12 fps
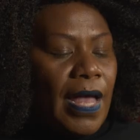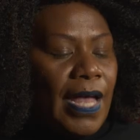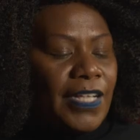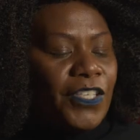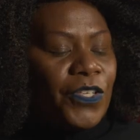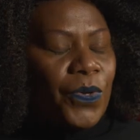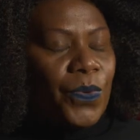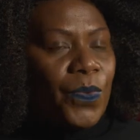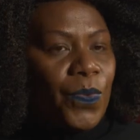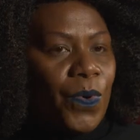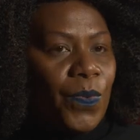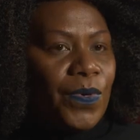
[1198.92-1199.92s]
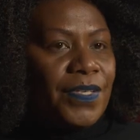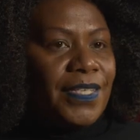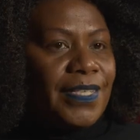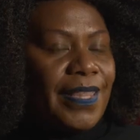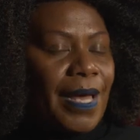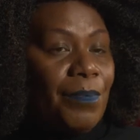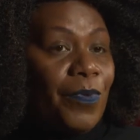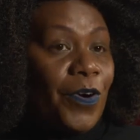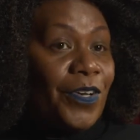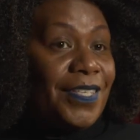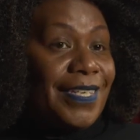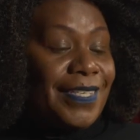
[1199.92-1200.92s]
And so what was that
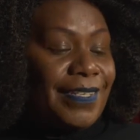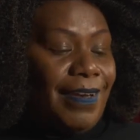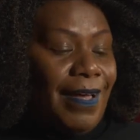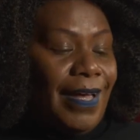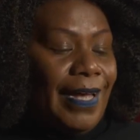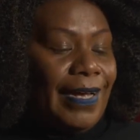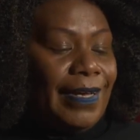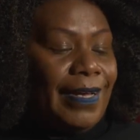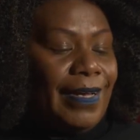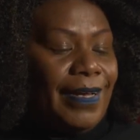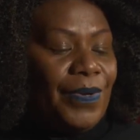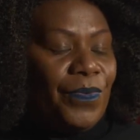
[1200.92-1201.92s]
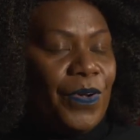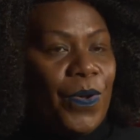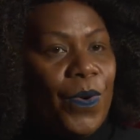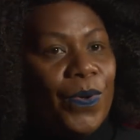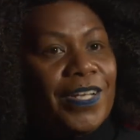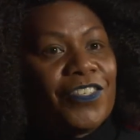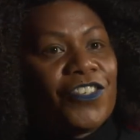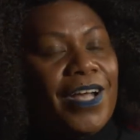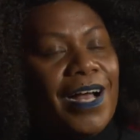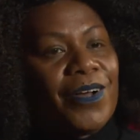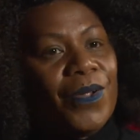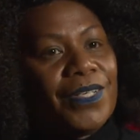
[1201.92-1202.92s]
process like, recording
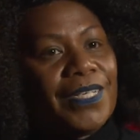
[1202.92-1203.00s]
Charcoal